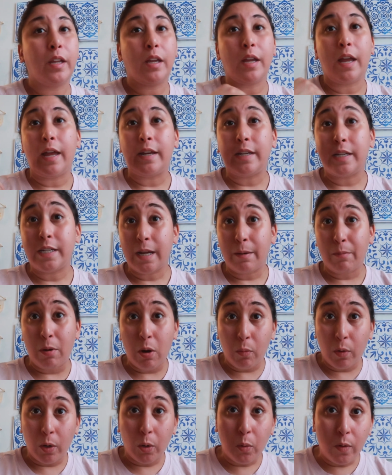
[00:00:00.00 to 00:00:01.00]
anytime
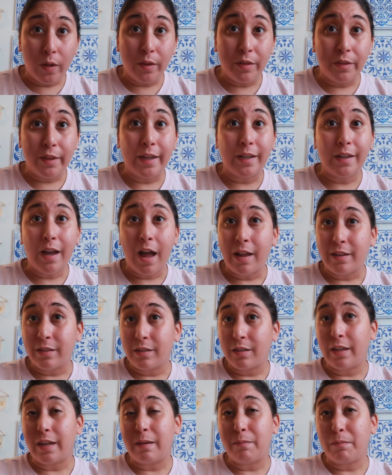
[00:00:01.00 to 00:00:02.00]
I work with like
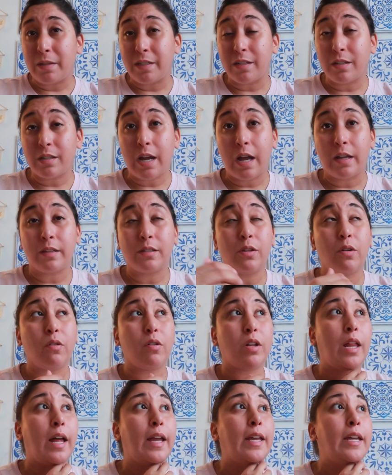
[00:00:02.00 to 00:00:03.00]
business
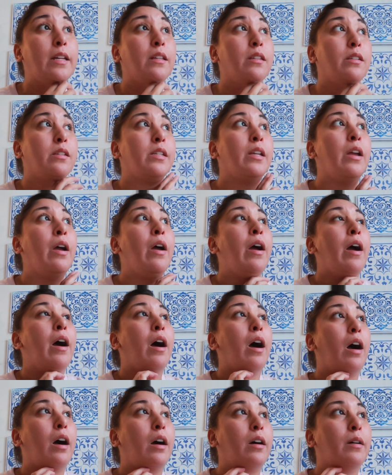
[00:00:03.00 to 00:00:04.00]
consult clients
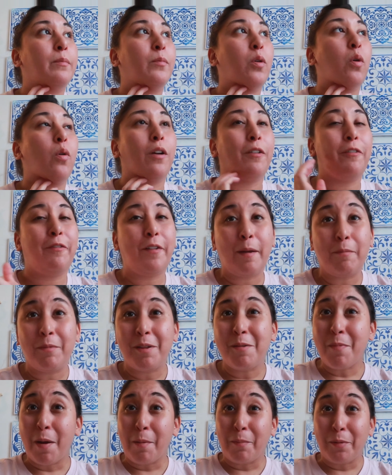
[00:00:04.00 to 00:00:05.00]
or
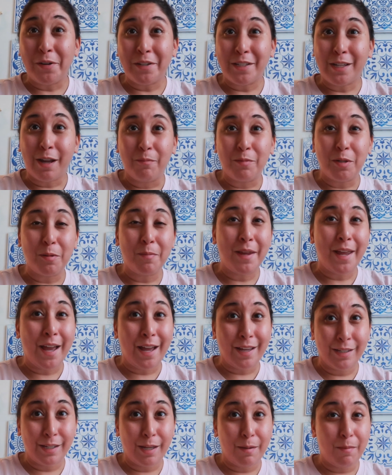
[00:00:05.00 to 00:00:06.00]
family members come to me
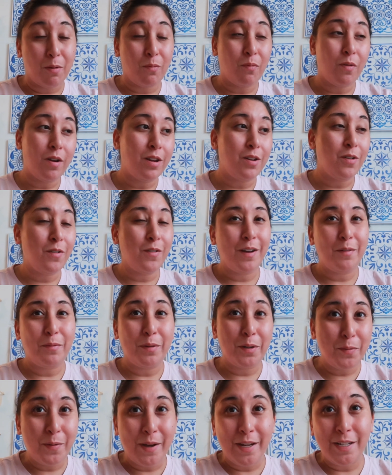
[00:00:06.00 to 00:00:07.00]
asking me, what do
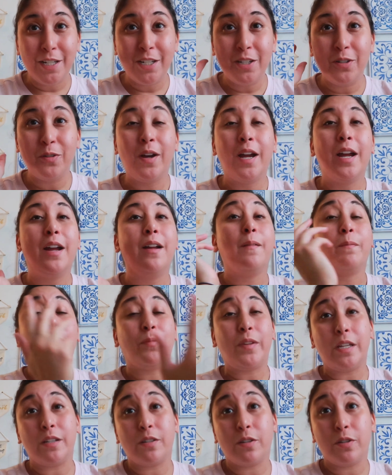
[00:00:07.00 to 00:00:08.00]
I do?
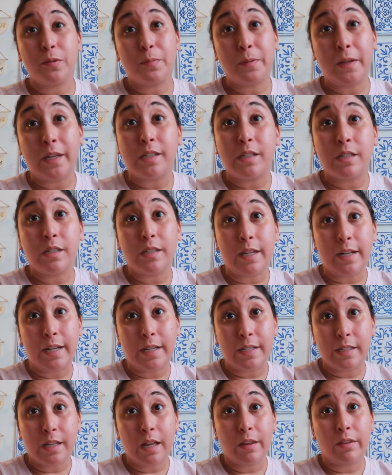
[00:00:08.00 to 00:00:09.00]
These are the places that
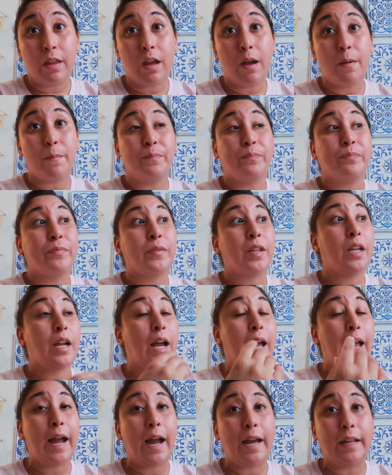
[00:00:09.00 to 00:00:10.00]
I send them.
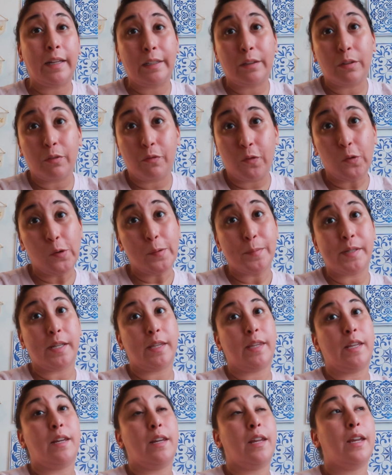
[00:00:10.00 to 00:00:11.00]
I highlight the forms
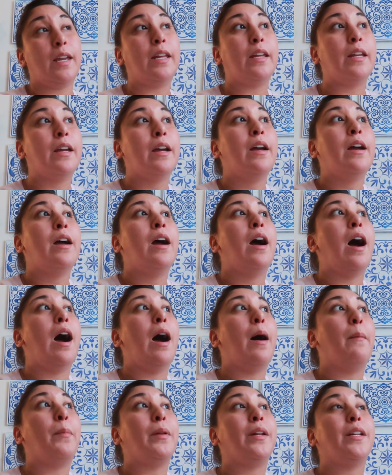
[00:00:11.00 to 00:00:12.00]
that they need,
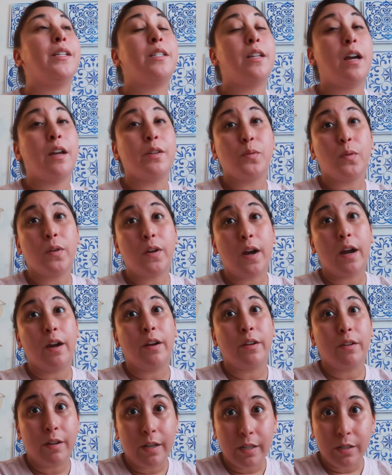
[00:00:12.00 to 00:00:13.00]
but it does require
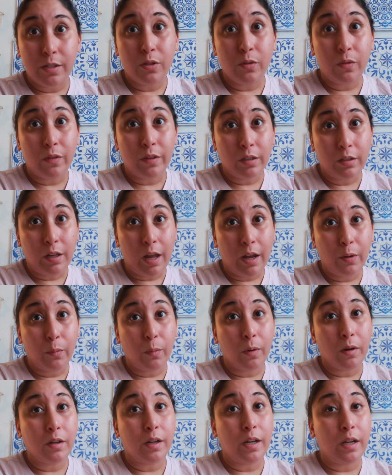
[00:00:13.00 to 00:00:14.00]
you guys doing the
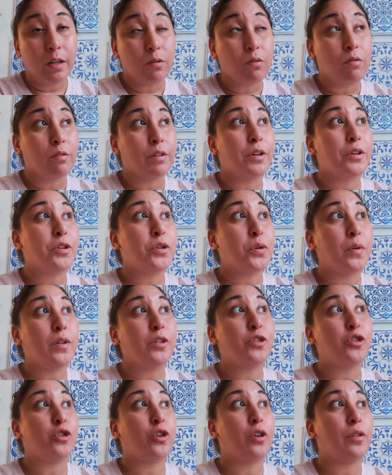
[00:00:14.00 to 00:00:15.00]
legwork in order to
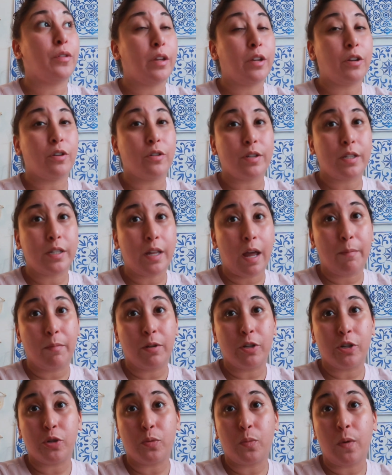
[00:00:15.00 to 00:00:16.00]
ensure that you're
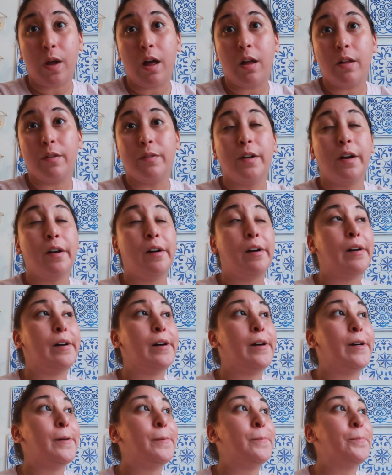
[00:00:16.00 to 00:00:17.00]
established well.
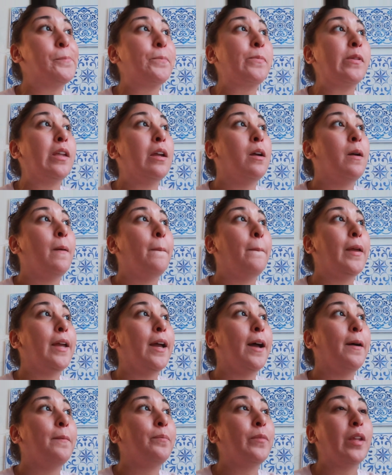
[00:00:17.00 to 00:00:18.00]

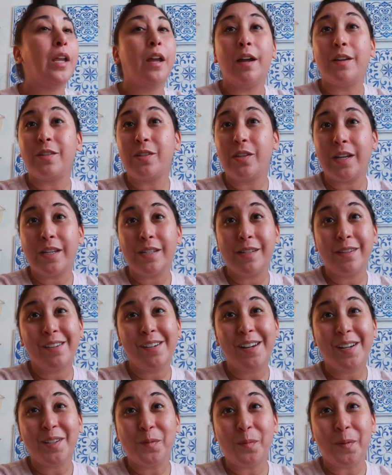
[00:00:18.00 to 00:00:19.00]
Yeah, I'll see you guys in the
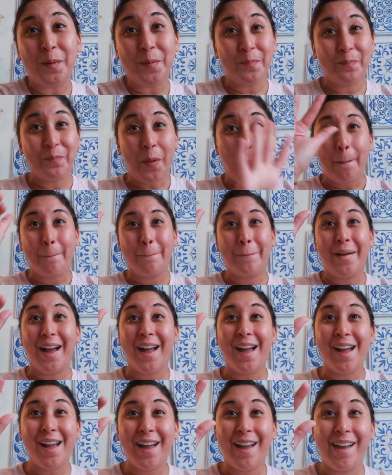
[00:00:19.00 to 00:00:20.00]
next one.
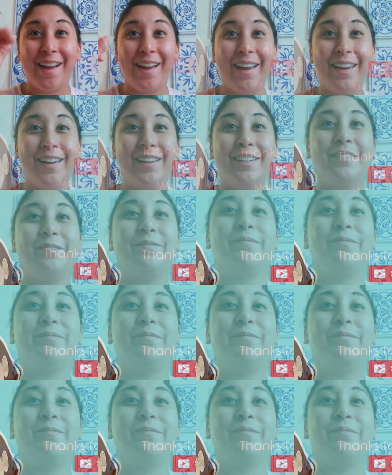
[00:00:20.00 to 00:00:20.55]
Bye.